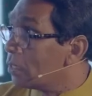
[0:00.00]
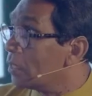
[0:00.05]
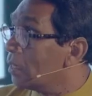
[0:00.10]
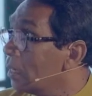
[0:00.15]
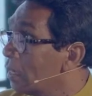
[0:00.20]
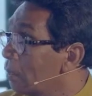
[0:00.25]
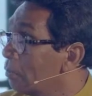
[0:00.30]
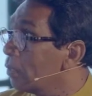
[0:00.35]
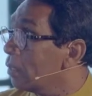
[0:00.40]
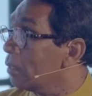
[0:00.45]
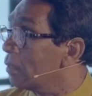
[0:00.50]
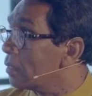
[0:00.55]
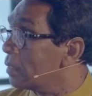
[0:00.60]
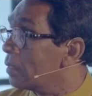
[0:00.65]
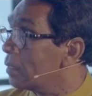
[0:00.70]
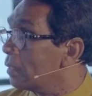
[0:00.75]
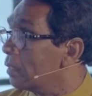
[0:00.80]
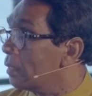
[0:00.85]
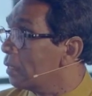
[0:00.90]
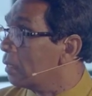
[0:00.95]

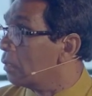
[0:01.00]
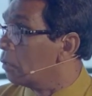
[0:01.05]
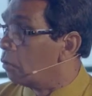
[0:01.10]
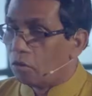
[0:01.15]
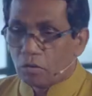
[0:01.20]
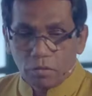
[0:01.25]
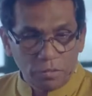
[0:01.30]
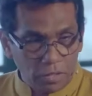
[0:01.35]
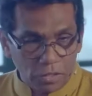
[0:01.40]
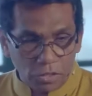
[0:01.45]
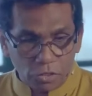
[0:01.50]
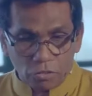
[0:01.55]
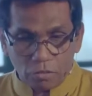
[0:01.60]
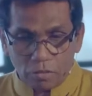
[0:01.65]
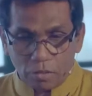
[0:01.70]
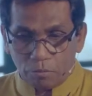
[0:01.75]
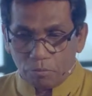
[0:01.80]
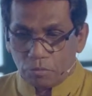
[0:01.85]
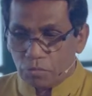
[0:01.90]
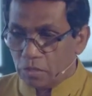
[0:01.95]
syllables, all these
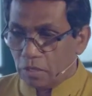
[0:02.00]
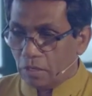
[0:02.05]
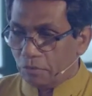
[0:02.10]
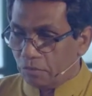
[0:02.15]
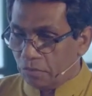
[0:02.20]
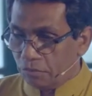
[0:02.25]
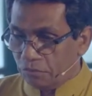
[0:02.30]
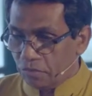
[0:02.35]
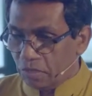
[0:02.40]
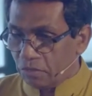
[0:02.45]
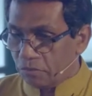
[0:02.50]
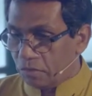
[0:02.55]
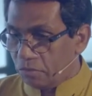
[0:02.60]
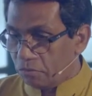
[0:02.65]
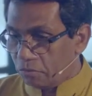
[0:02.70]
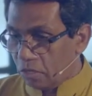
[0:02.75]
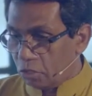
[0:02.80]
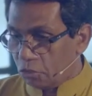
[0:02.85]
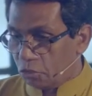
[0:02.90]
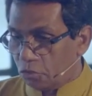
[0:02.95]
drums have a very
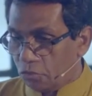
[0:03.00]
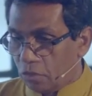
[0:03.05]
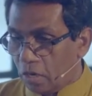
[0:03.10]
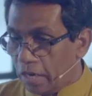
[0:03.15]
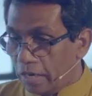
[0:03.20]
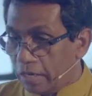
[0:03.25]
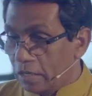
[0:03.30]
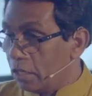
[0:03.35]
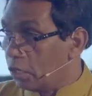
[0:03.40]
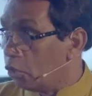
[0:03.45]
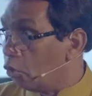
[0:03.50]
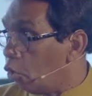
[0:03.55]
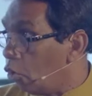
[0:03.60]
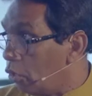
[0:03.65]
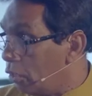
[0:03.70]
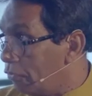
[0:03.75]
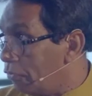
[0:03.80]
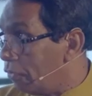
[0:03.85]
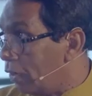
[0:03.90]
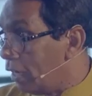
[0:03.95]
rich, highly
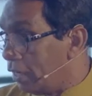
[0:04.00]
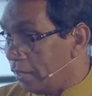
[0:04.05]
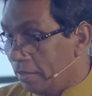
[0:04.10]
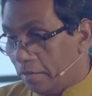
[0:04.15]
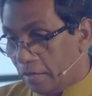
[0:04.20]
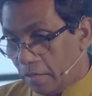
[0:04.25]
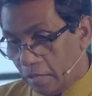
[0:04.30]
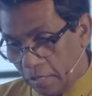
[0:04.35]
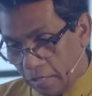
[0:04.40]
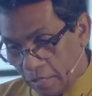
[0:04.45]
codified